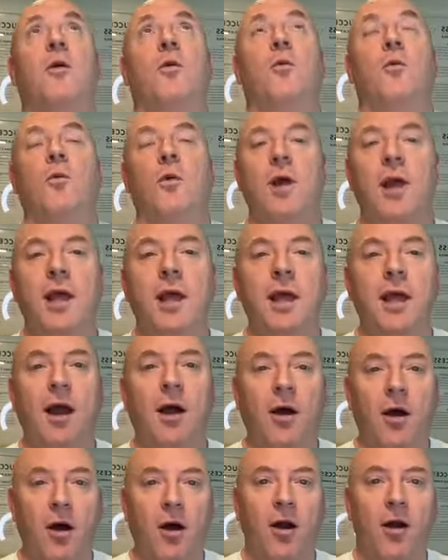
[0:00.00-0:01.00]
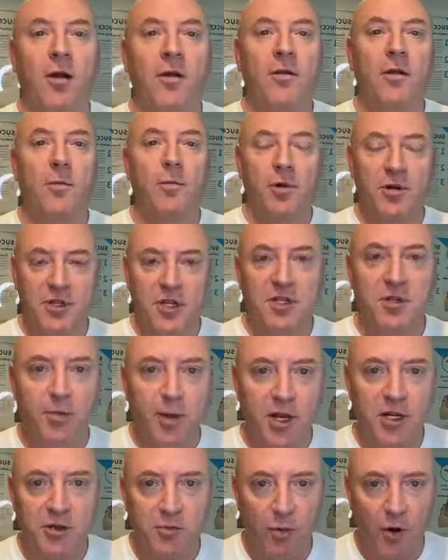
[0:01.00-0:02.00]
We are the
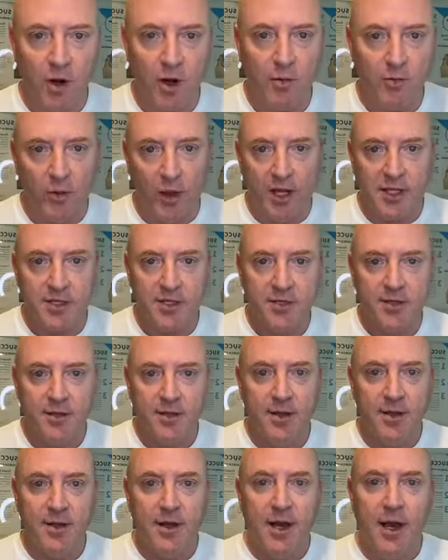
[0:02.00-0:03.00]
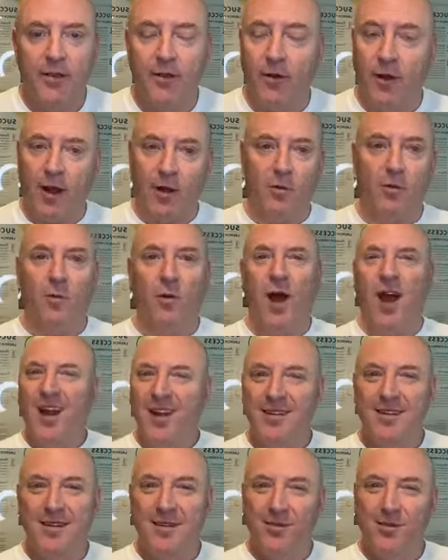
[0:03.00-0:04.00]
participation marketplace. And they're like,
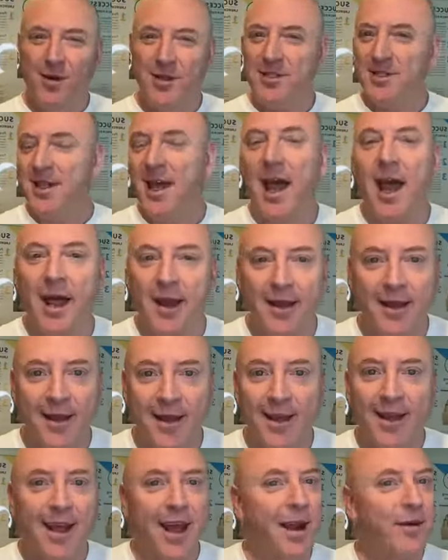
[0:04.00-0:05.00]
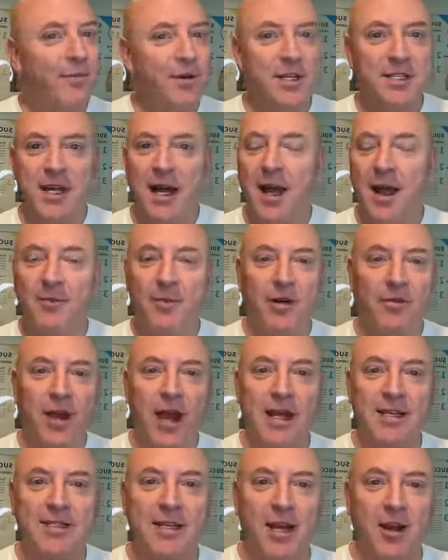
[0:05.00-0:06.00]
what? What's that? Every time I've
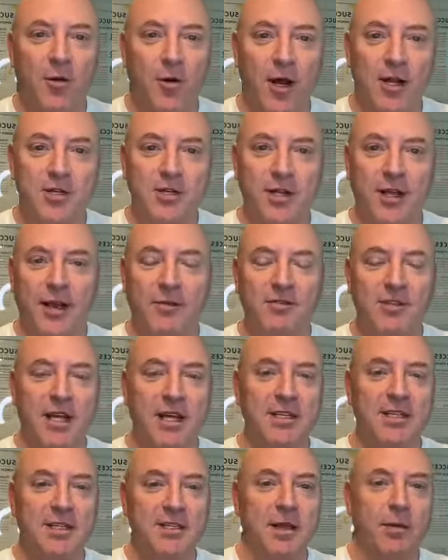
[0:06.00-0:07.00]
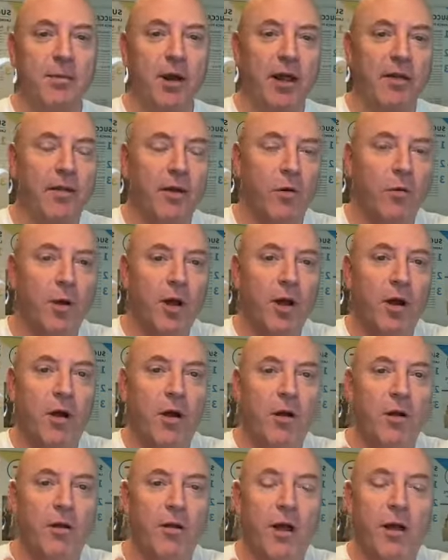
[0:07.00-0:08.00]
asked that question, I've said to somebody that we
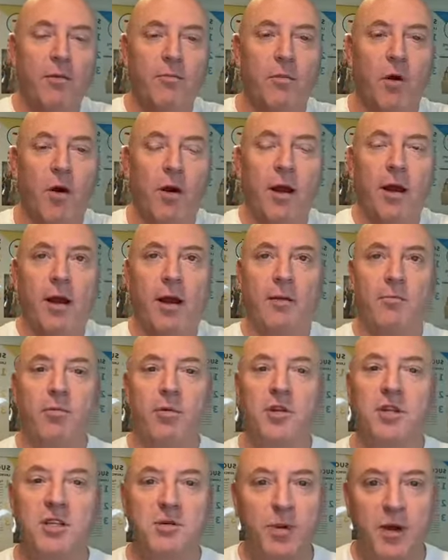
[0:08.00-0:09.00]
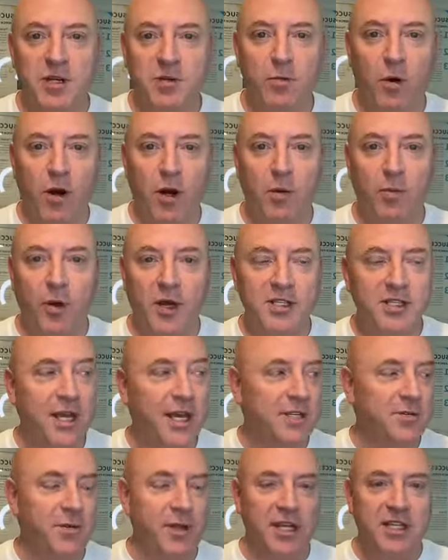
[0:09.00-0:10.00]
are a participation marketplace,
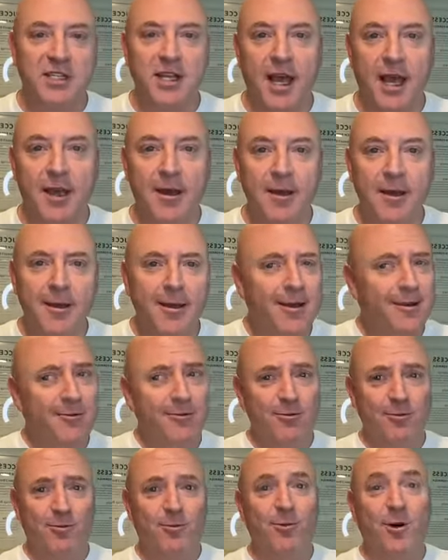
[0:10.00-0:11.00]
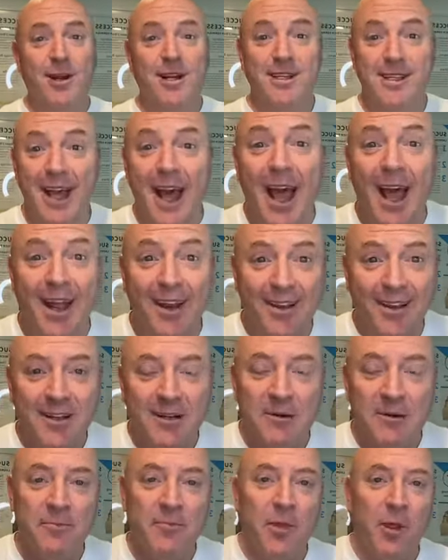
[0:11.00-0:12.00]
guess what they say? What is that?
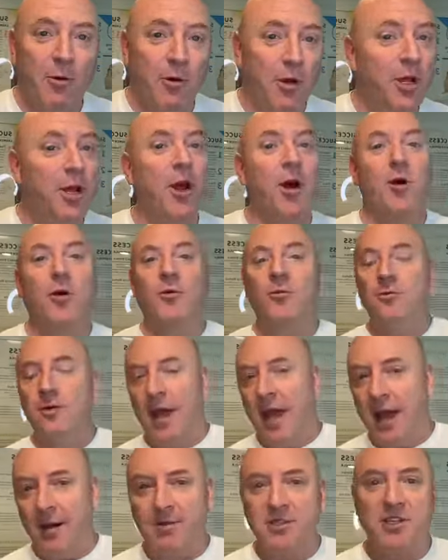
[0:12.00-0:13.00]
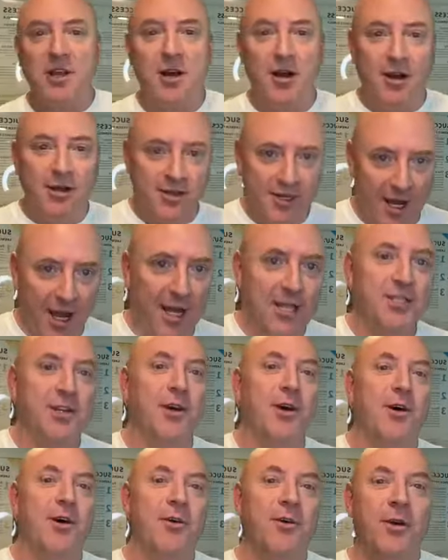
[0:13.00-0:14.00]
Well, Amazon,
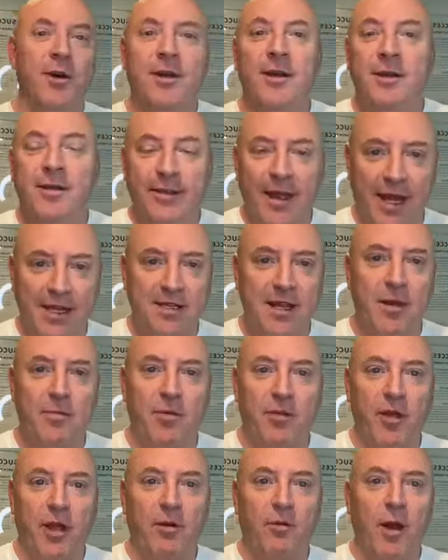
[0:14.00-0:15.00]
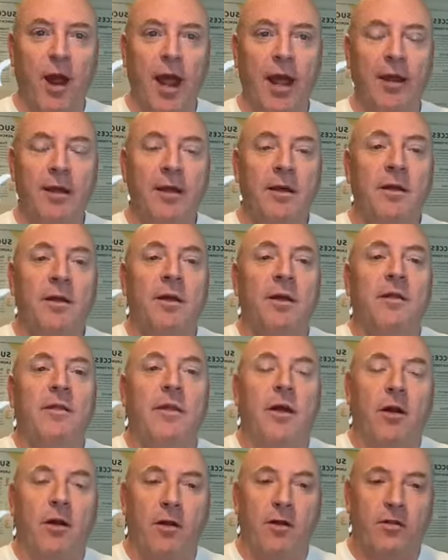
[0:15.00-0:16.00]
Costco, that type of thing, right?
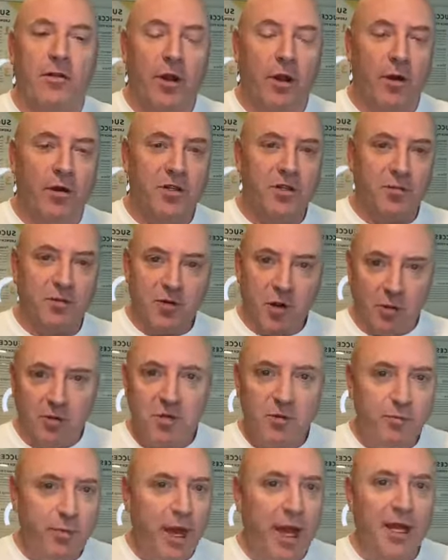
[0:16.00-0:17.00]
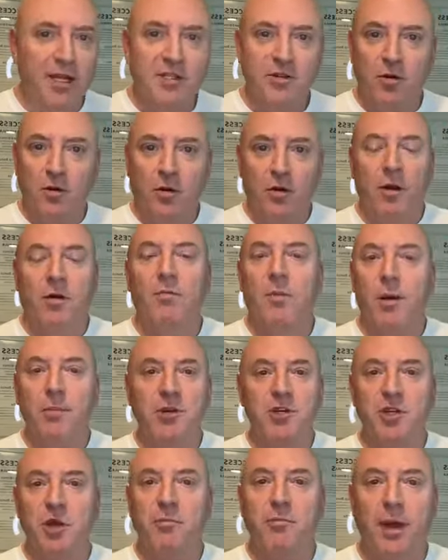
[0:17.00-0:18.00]
They're subscription-based or
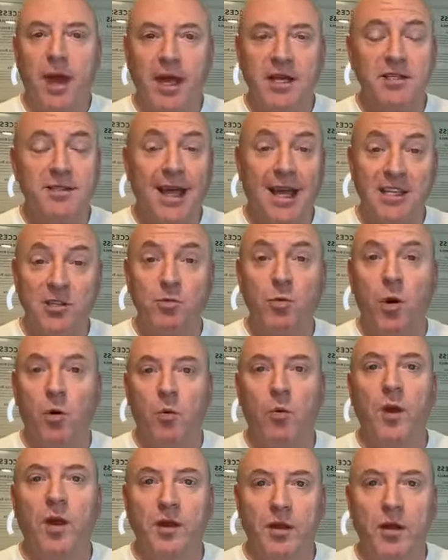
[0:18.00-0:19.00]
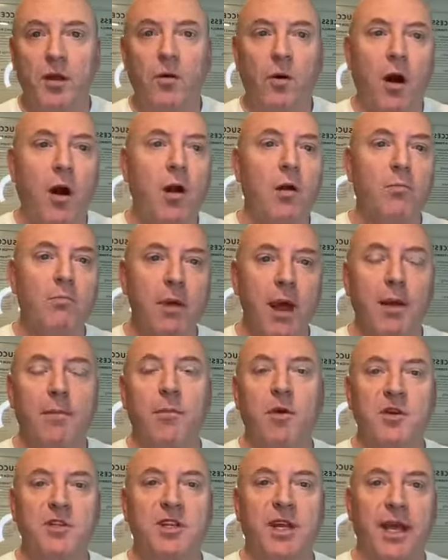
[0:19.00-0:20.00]
membership-based. That's what we do. Our
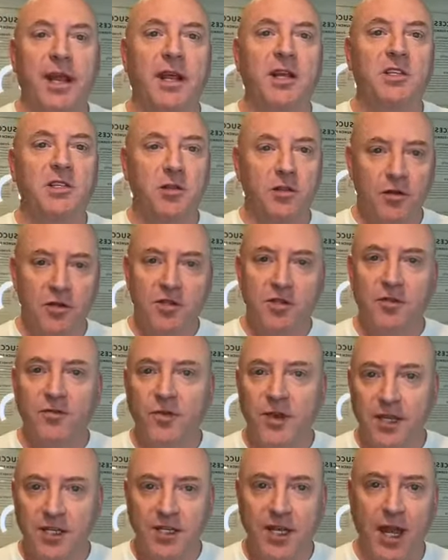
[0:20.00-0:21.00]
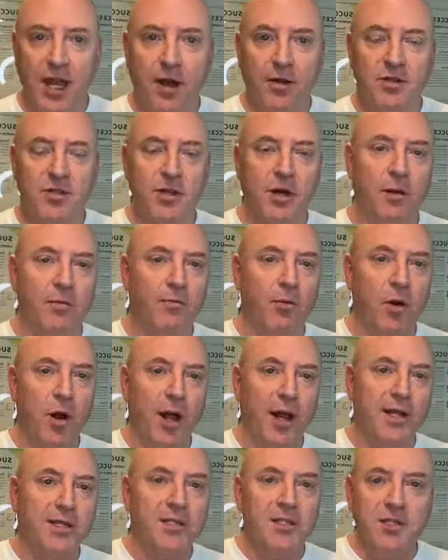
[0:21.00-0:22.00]
members get exclusive discounts on
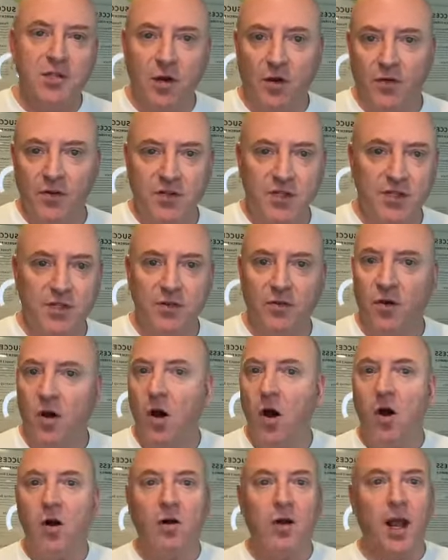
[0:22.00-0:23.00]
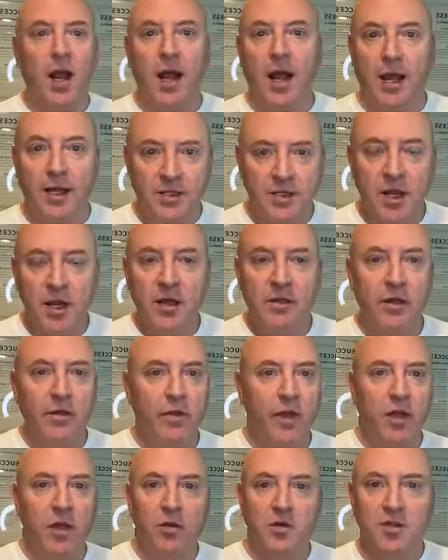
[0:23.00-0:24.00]
products and services of all kinds that
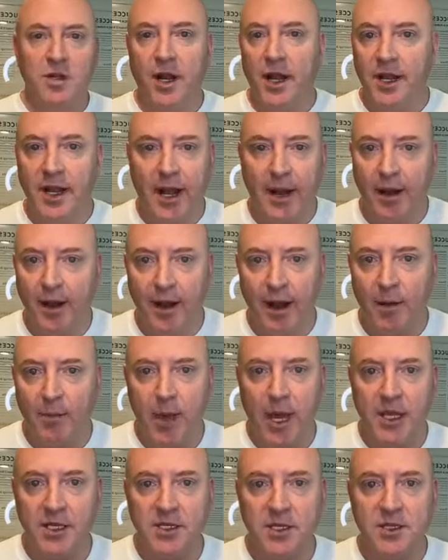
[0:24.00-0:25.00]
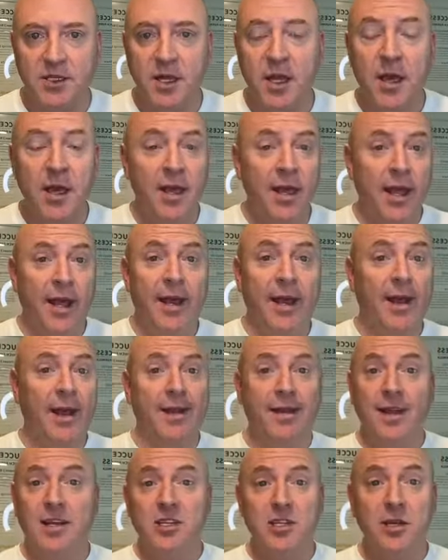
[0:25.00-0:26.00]
they use on a day-to-day basis. And in
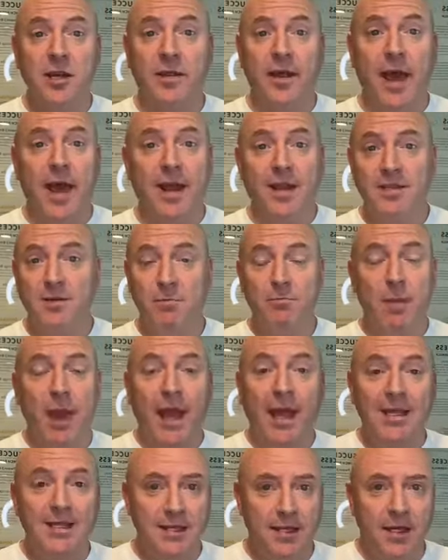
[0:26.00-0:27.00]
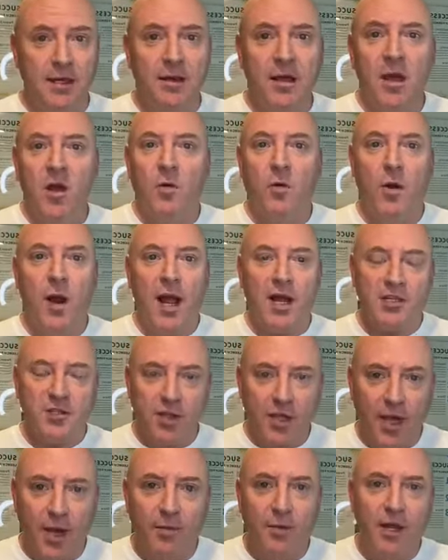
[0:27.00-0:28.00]
addition to that, it's amazing. We're
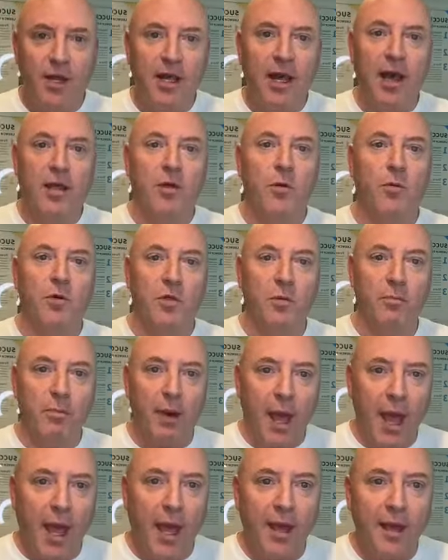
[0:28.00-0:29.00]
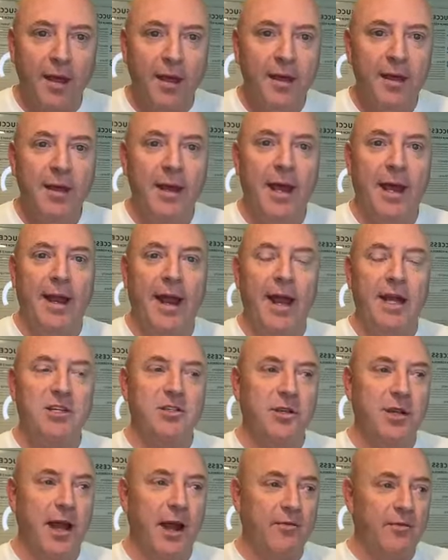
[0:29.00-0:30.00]
actually coming together with a bank, and
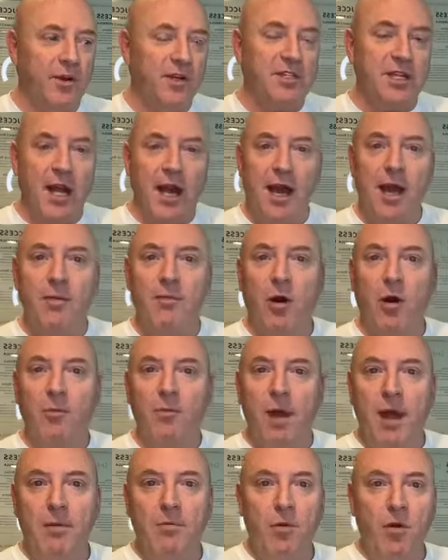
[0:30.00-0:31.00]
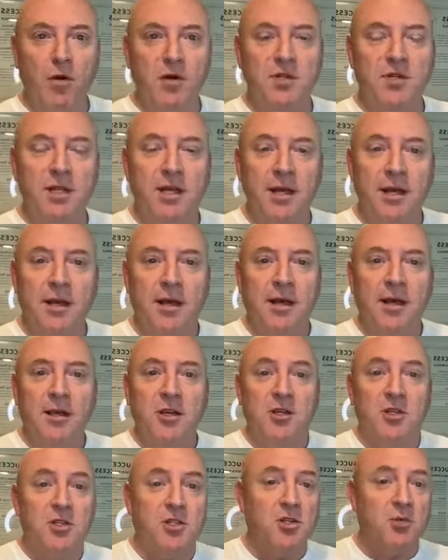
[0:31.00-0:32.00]
actually every time our members
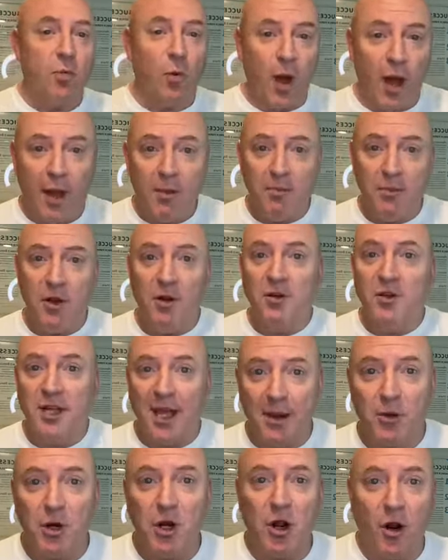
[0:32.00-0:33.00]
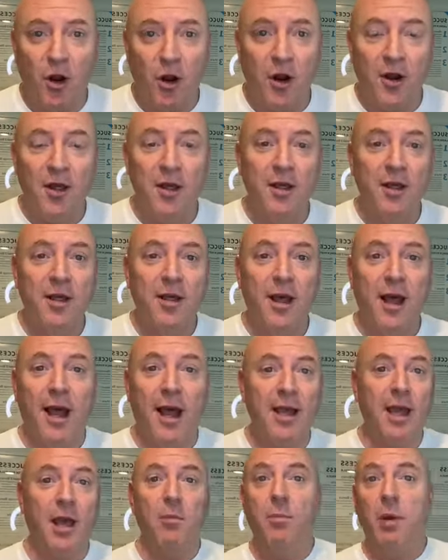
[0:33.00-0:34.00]
swipe their debit card,
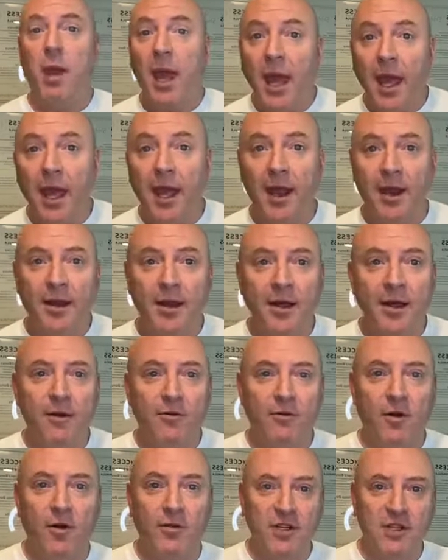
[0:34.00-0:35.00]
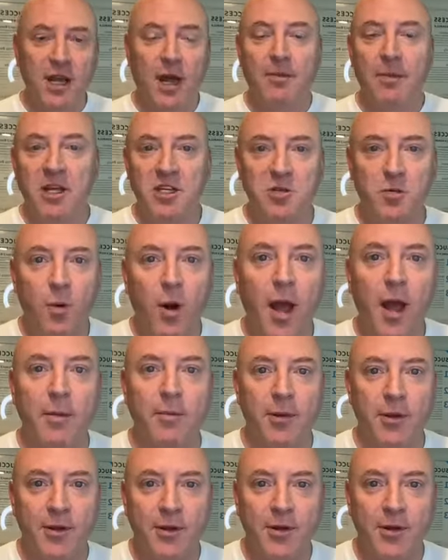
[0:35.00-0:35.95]
I get paid for every time they swipe.